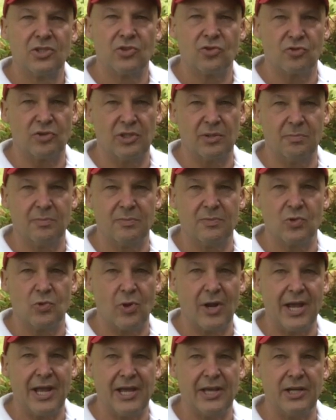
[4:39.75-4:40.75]
Trim
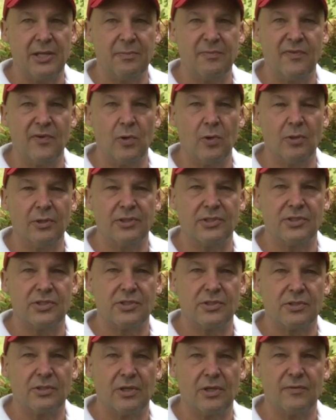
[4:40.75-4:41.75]
dried up
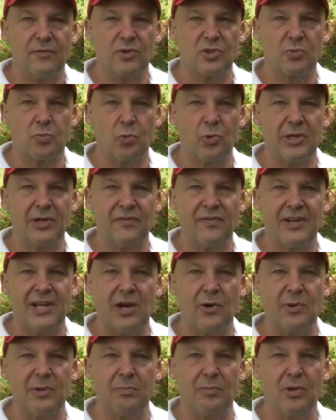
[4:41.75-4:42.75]
foliage of your spring
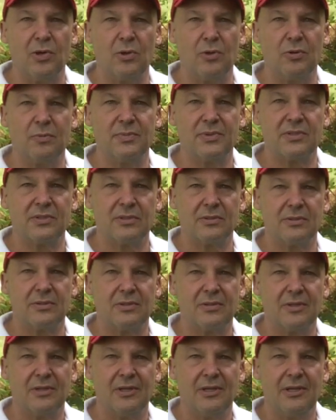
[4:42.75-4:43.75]
flowering bulbs.
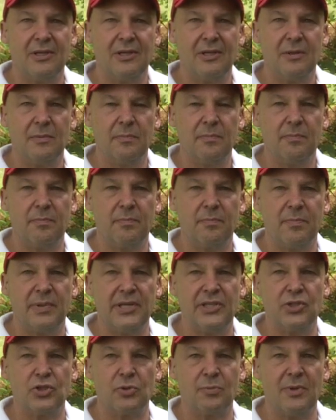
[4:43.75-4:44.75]

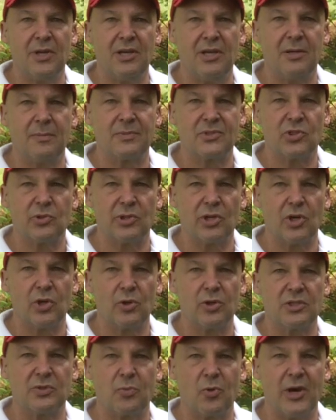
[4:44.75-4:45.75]
Pinch your mums to
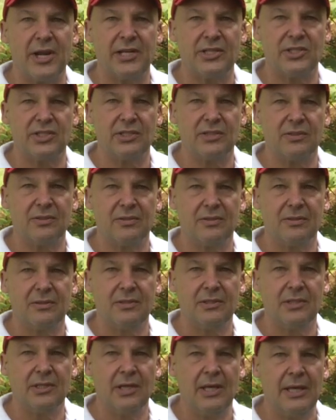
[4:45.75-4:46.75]
encourage branching.
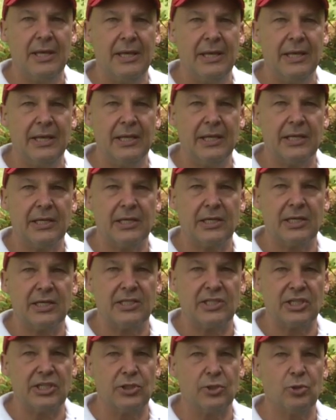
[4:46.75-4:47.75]

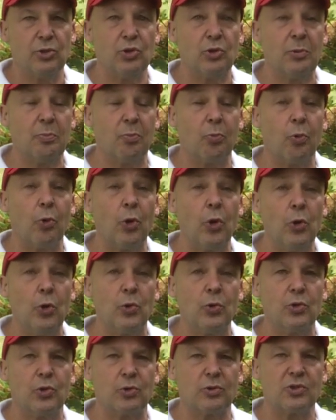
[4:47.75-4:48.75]
Continue to
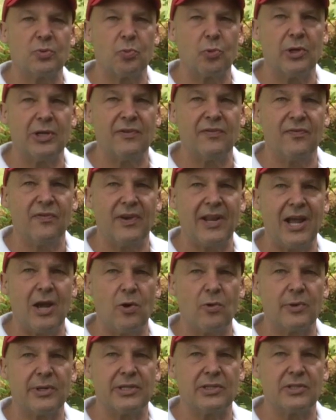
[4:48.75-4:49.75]
prune your spring
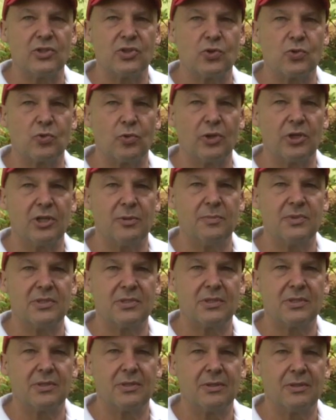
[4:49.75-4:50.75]
flowering shrubs